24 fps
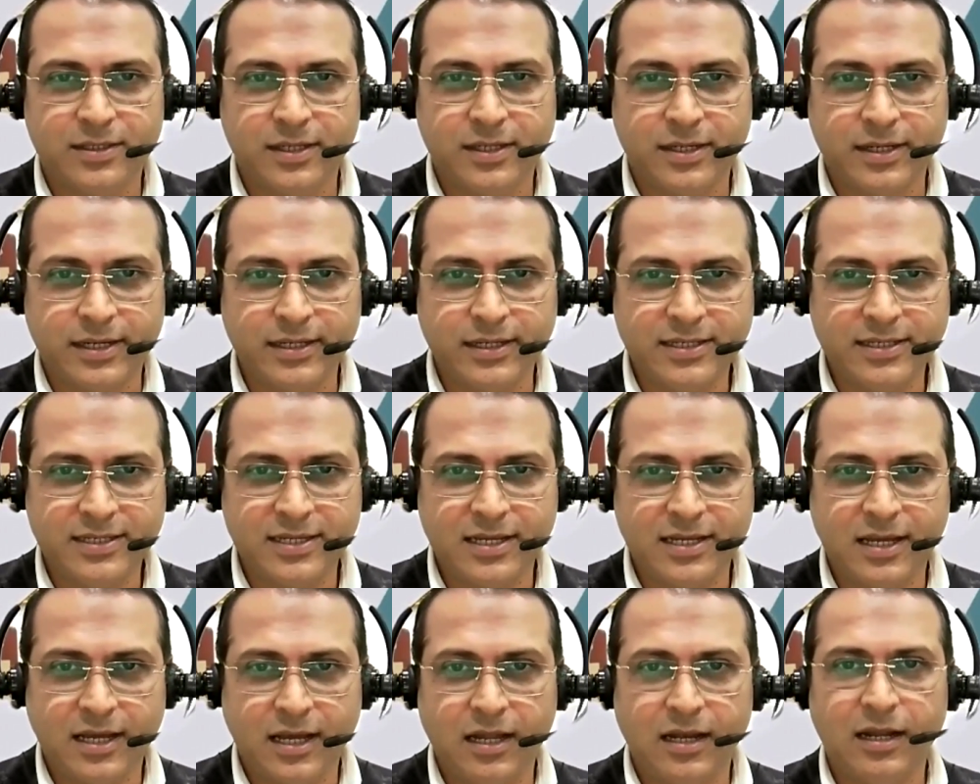
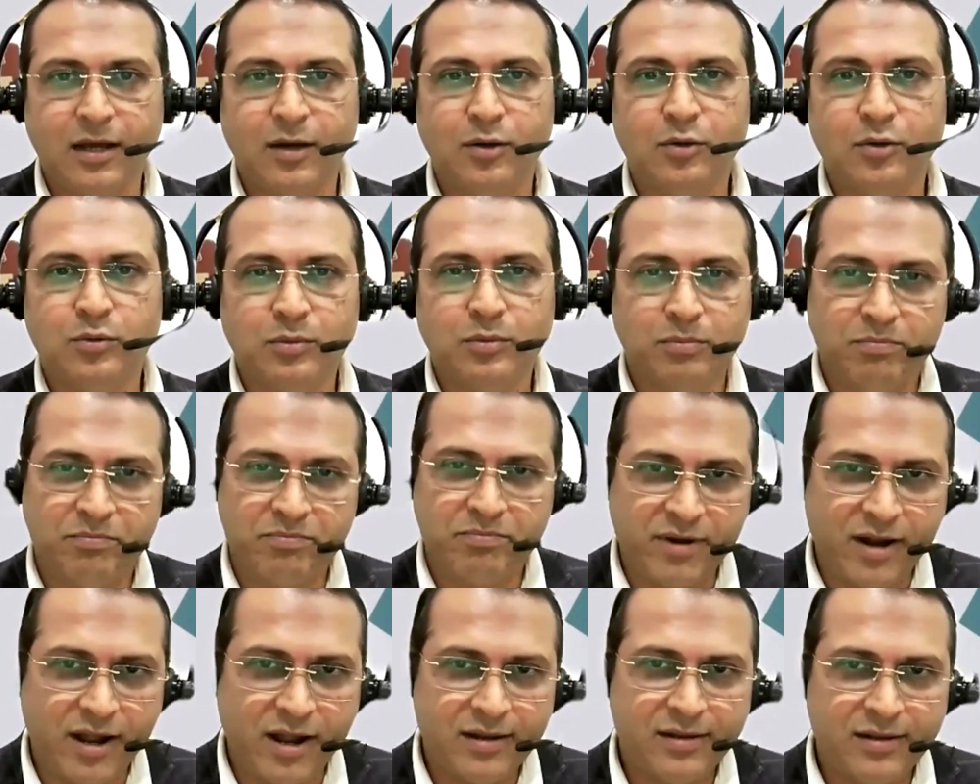circuits, allow
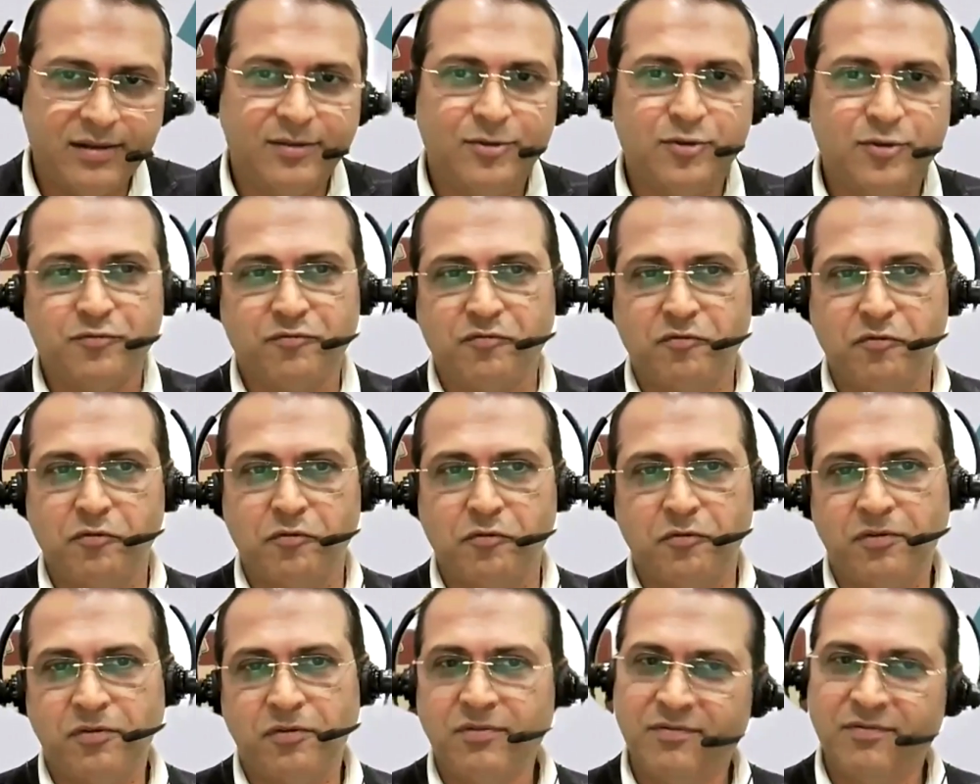prana to
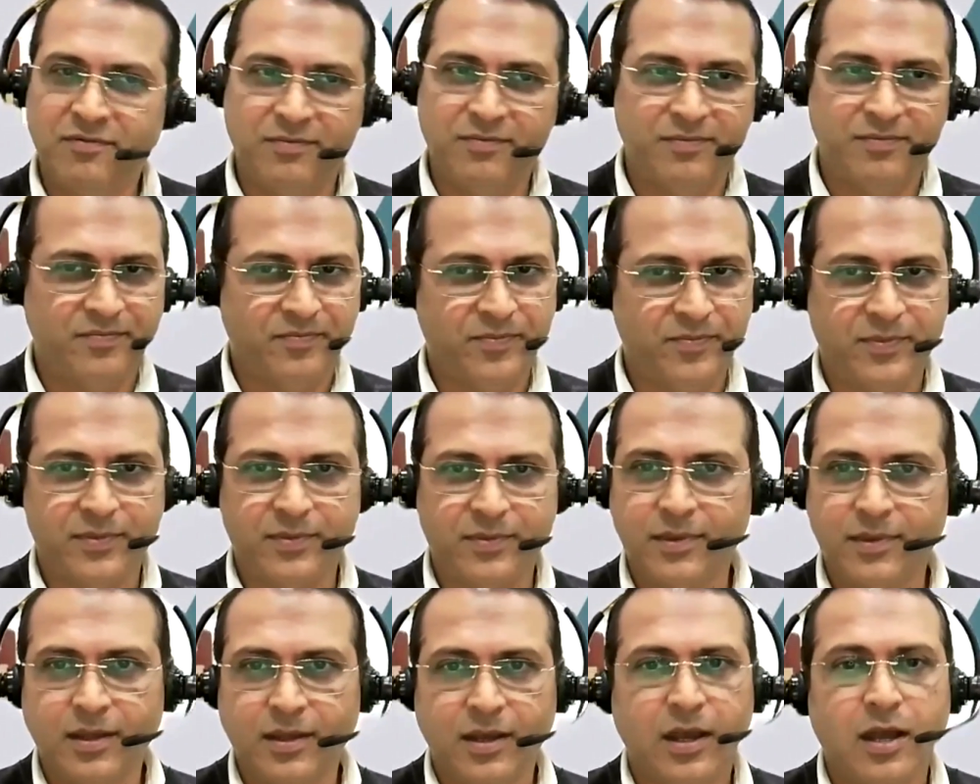flow
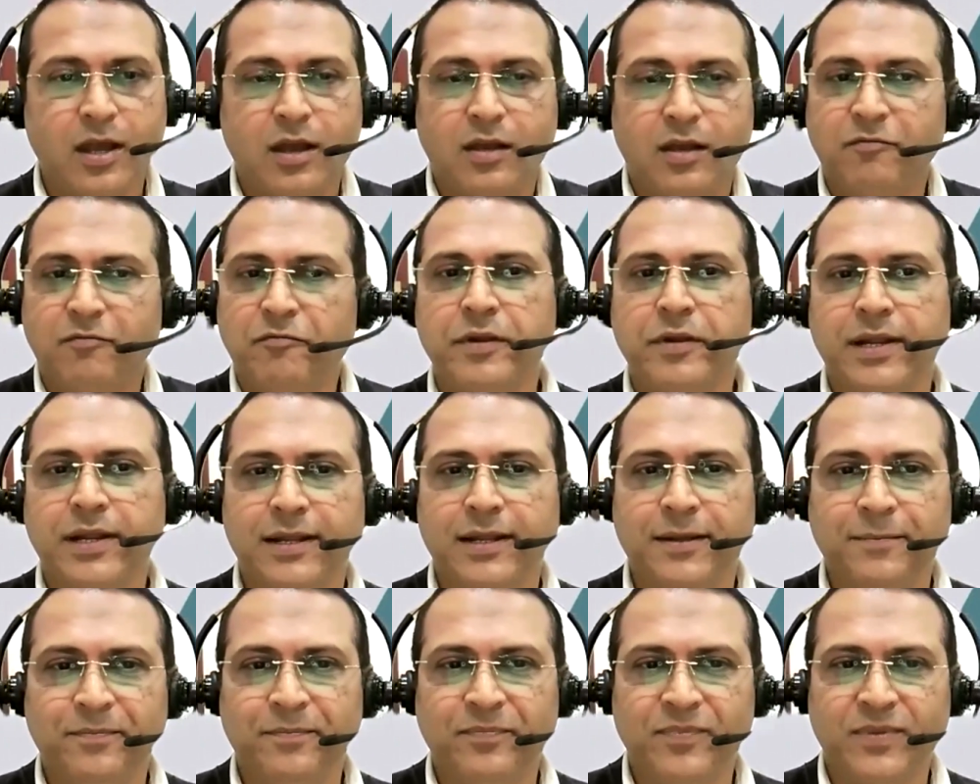
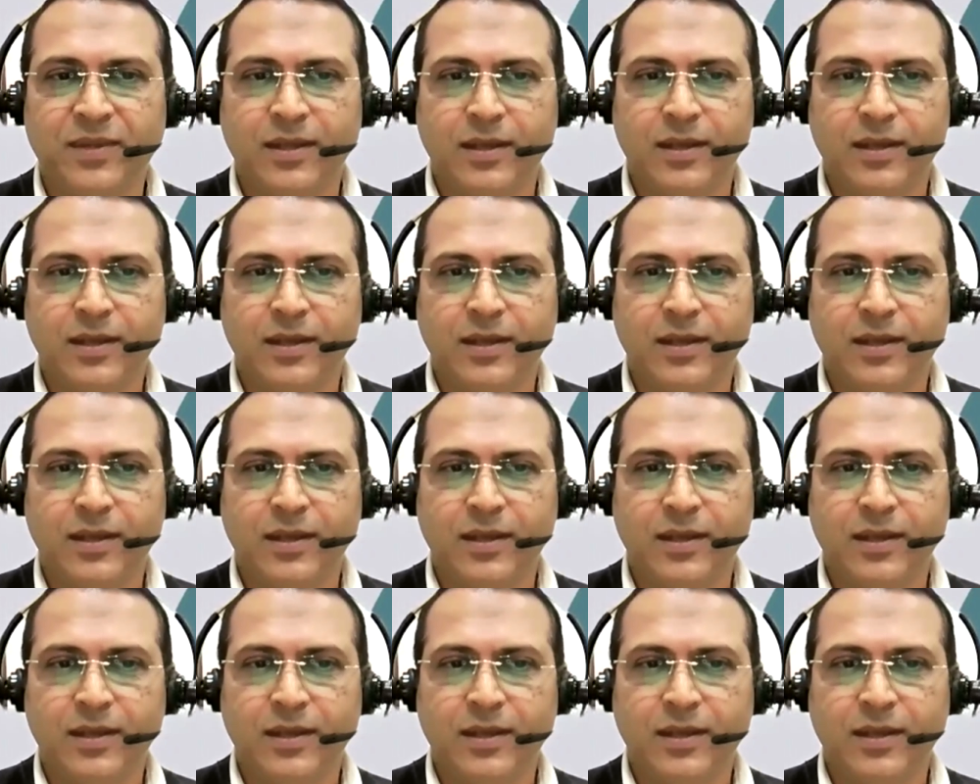freely.